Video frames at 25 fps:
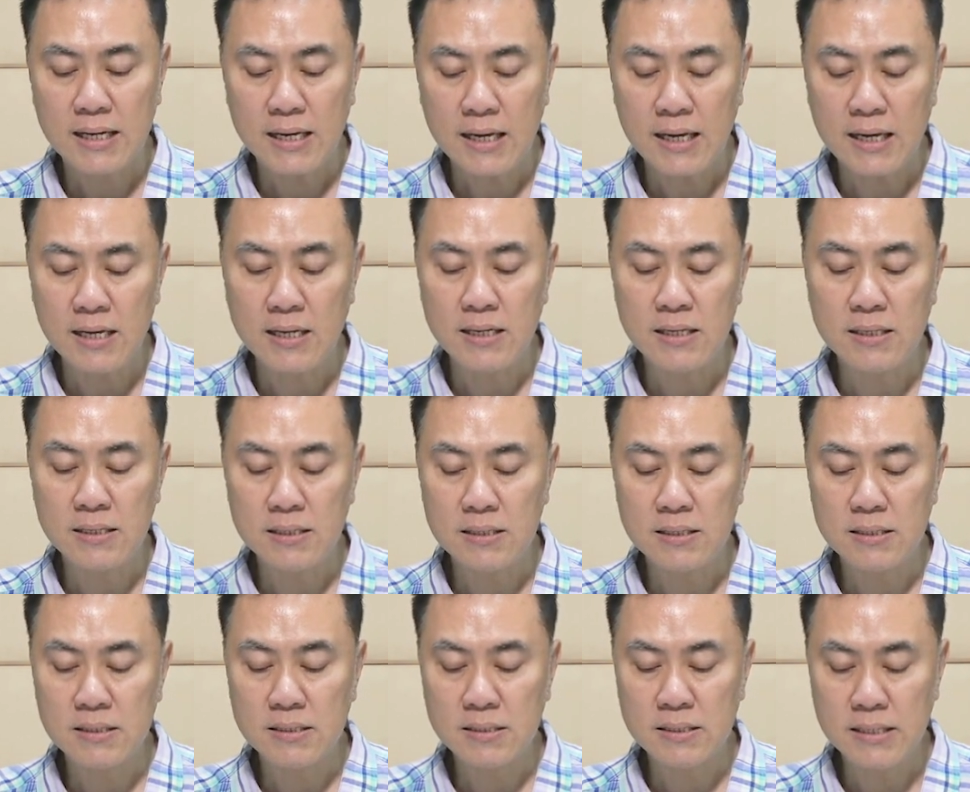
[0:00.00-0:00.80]
in
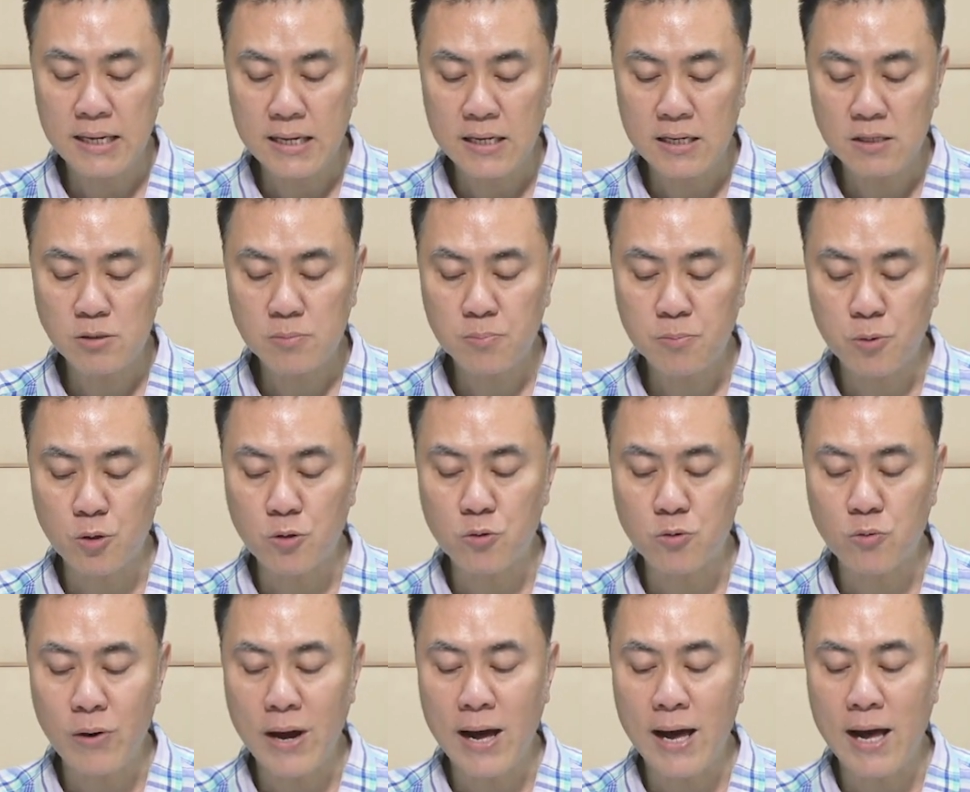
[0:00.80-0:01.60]
this
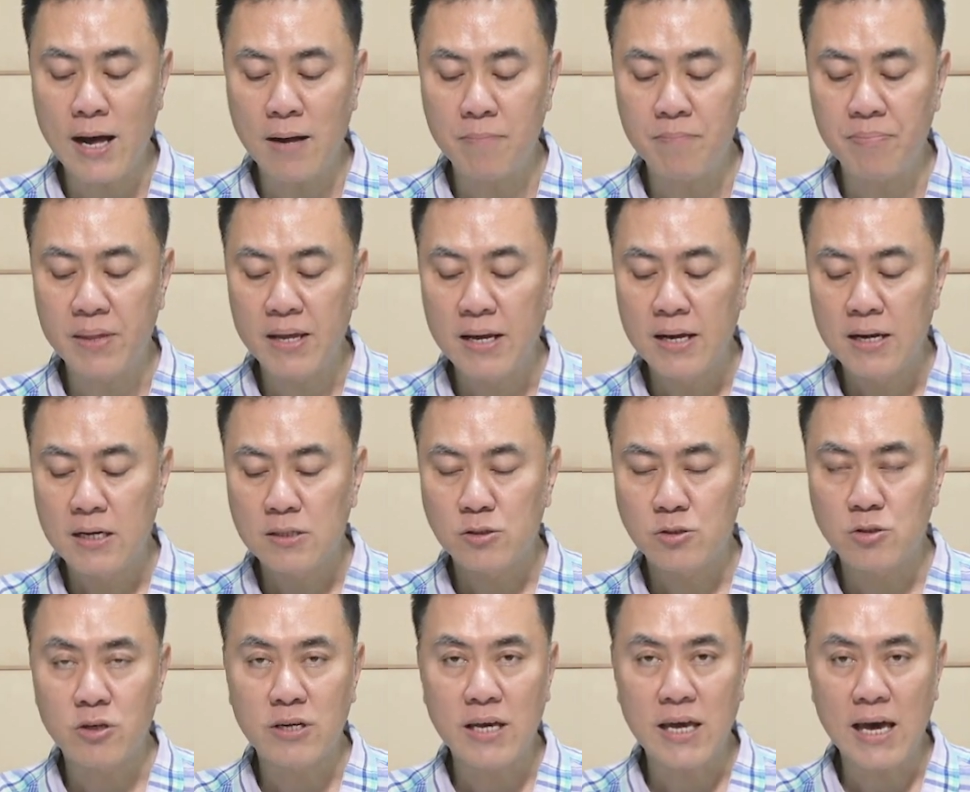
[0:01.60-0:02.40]
program
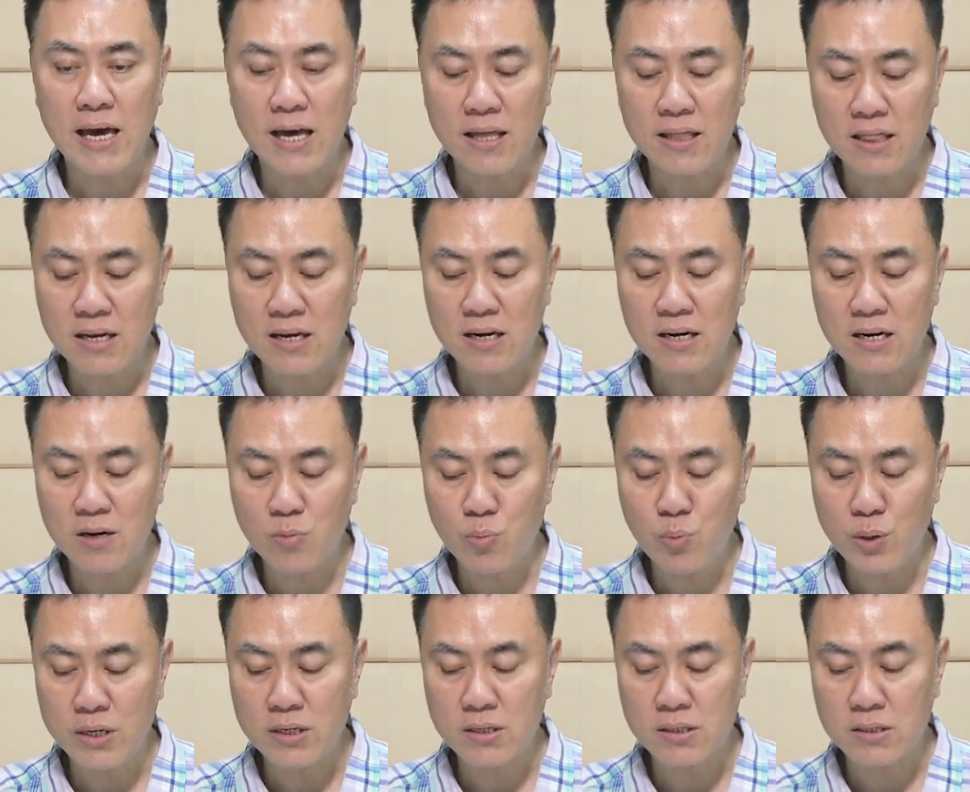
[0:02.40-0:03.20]
together
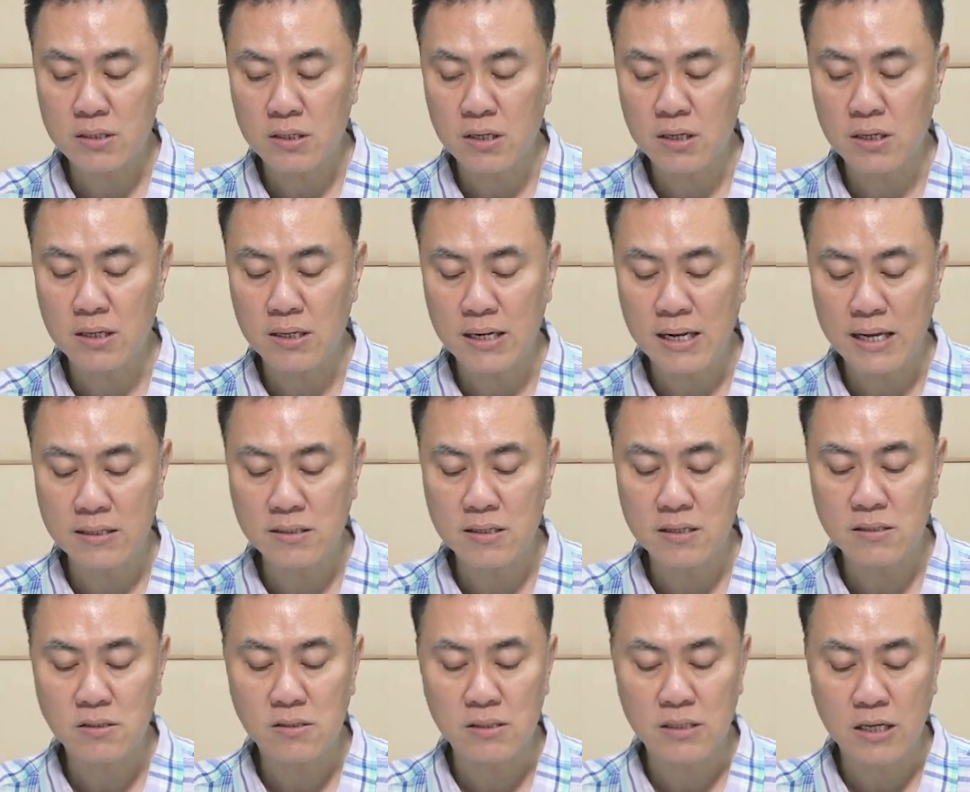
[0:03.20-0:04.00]
with the
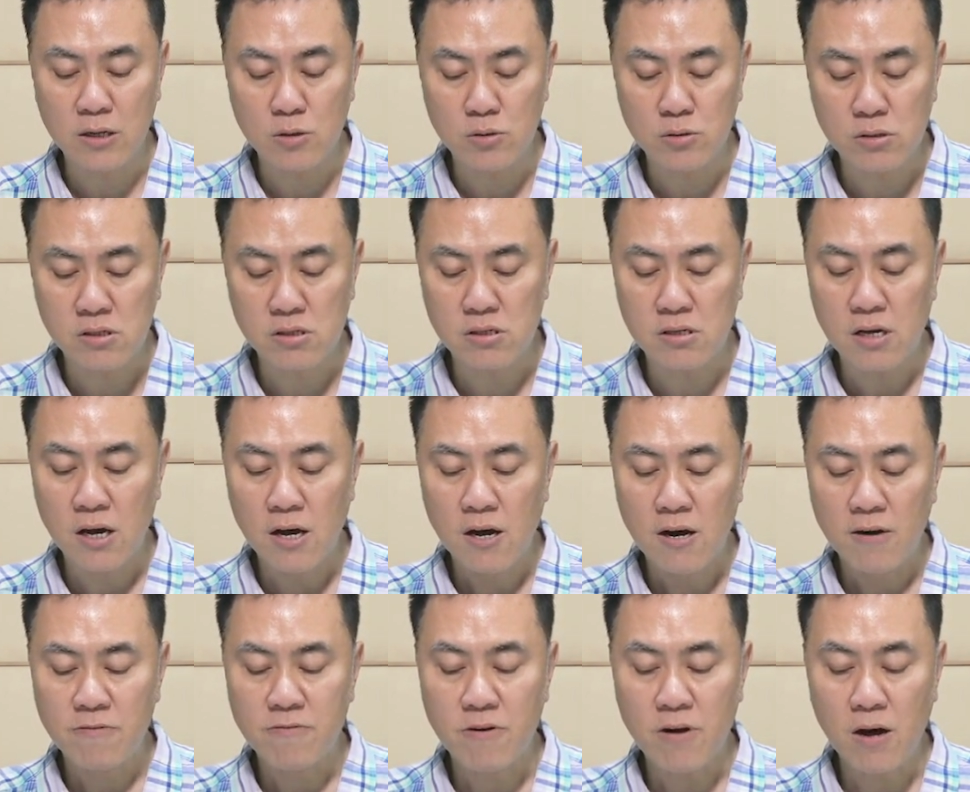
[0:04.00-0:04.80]
latest news
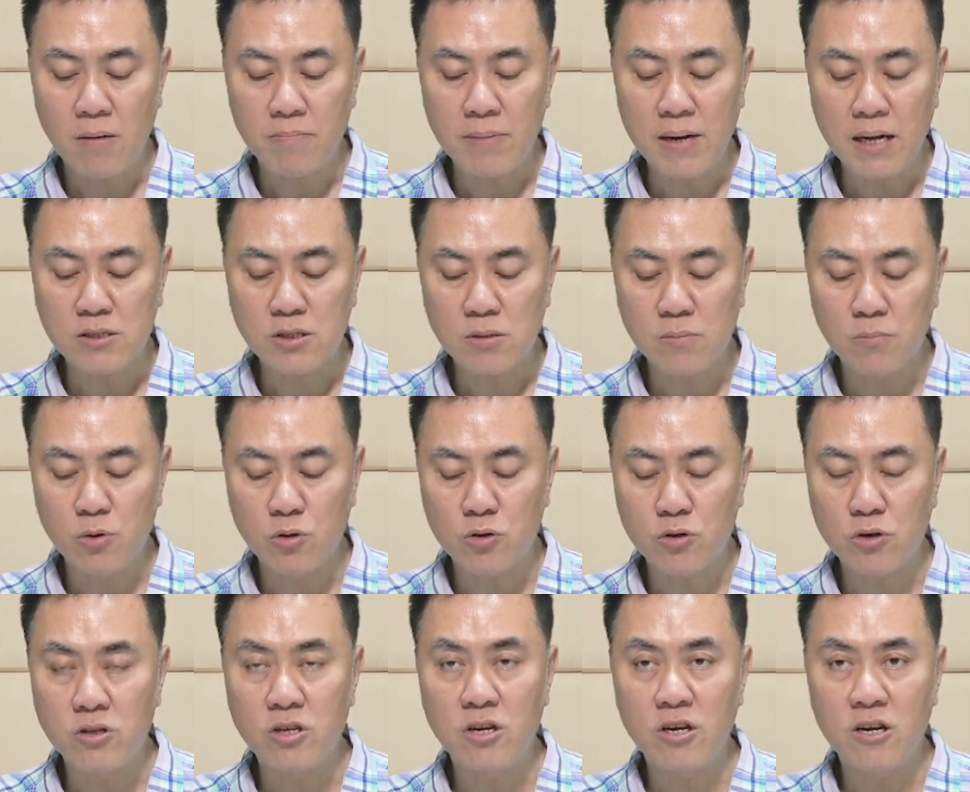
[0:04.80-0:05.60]
from Ratcha
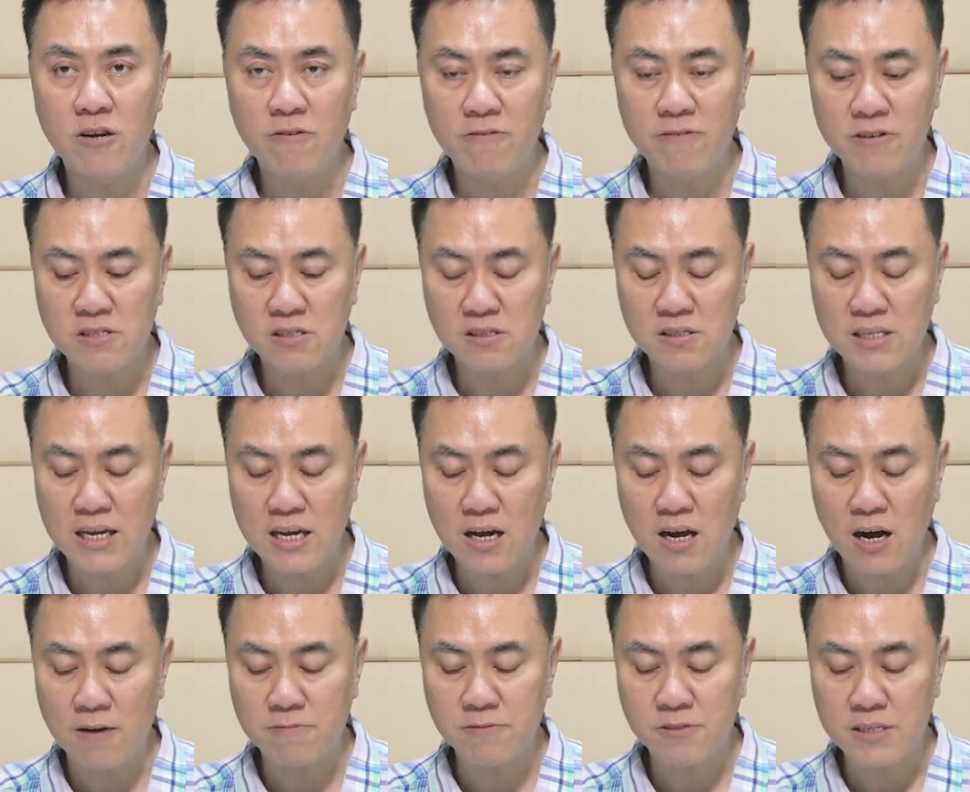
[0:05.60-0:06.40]
Mongkol University
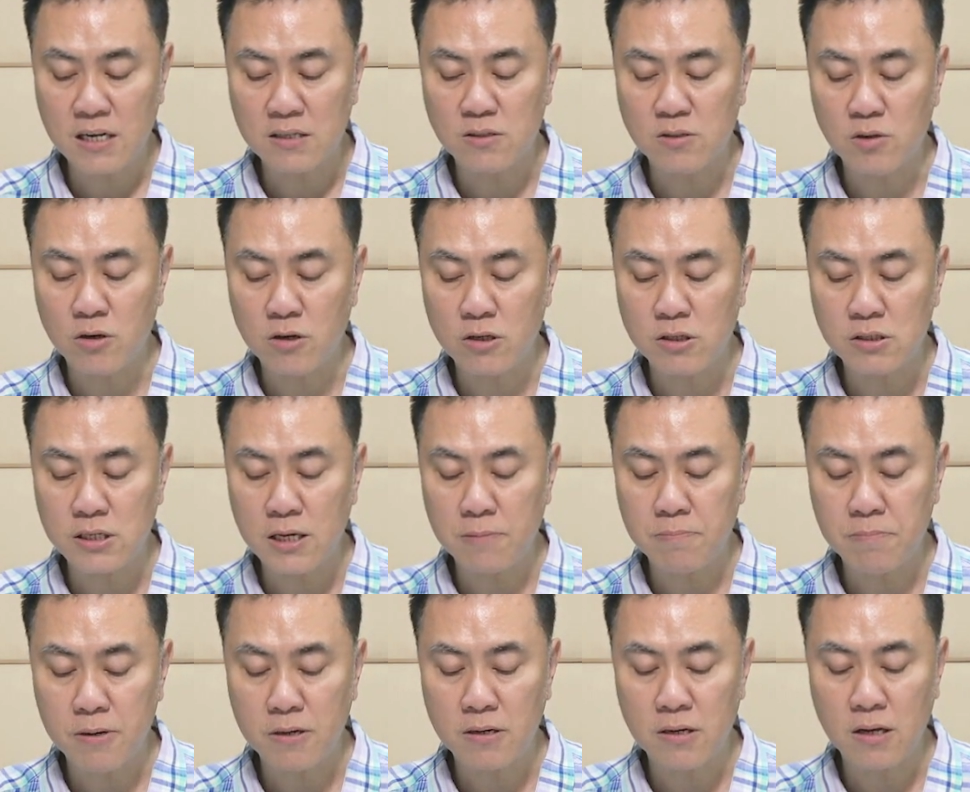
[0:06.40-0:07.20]
of Technology,
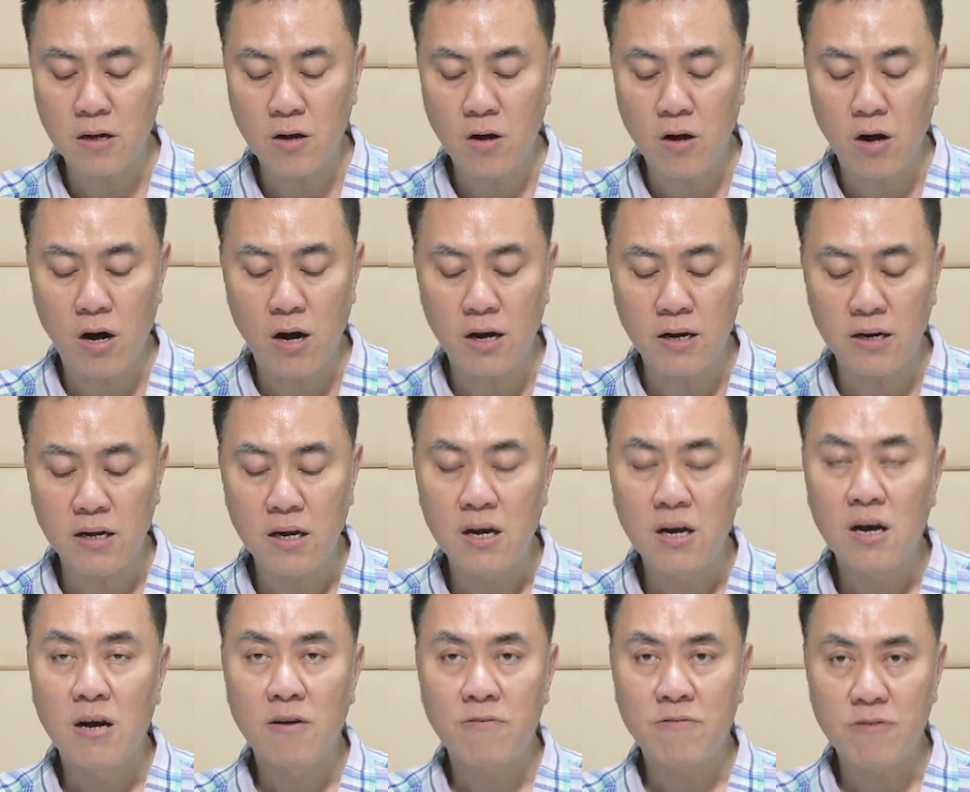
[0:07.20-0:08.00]
Pranakorn
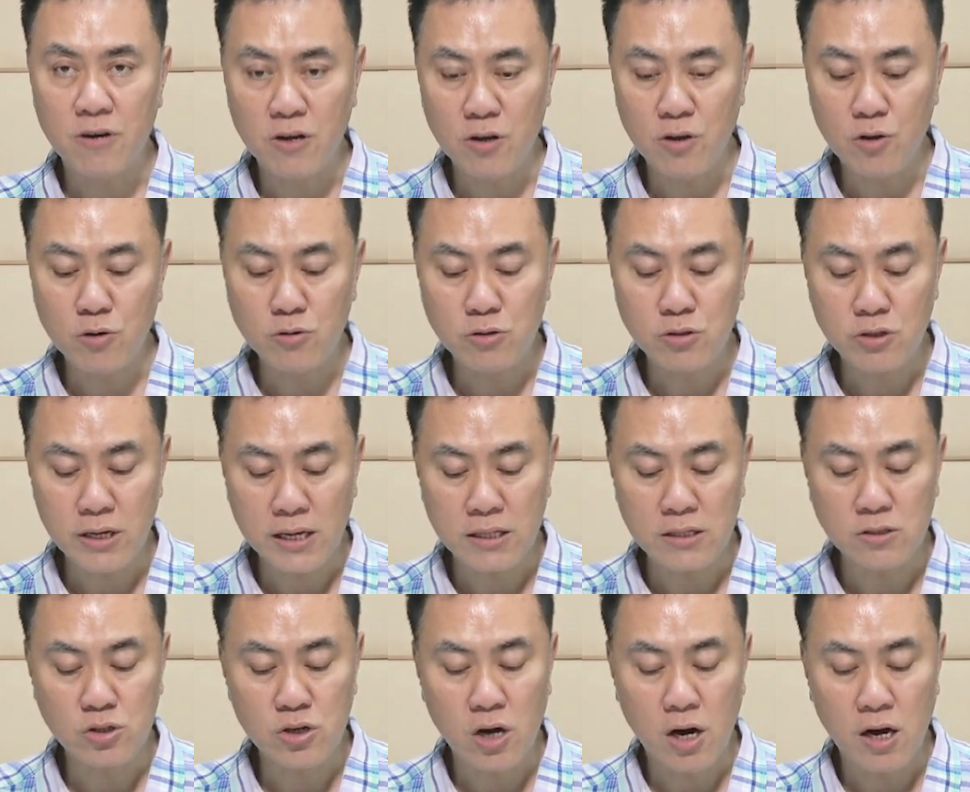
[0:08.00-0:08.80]
for you to
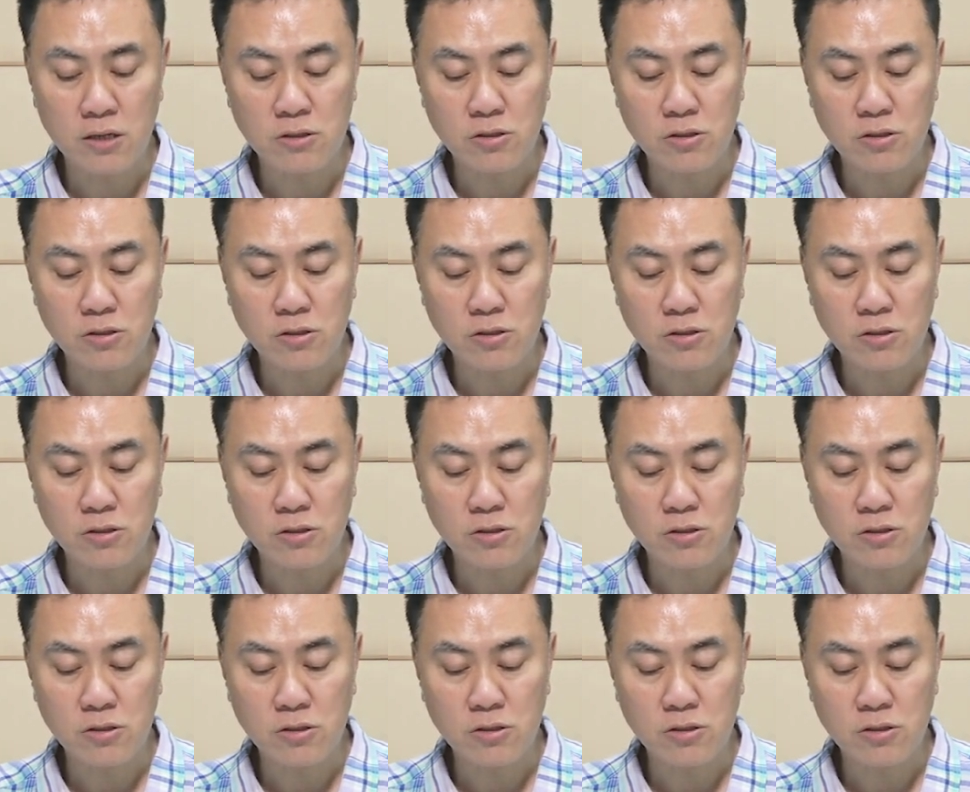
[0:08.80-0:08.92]
enjoy.